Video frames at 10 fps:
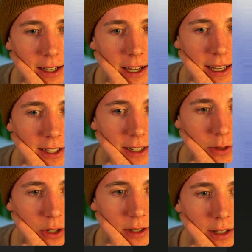like, instead of
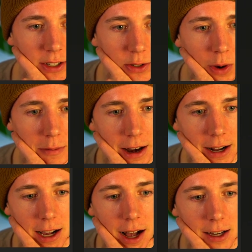just this is what
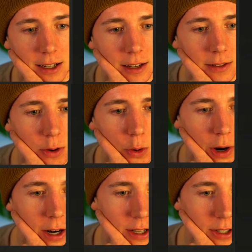metacognitive
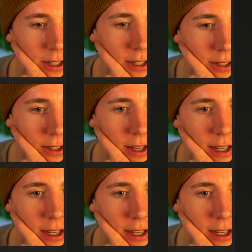awareness is,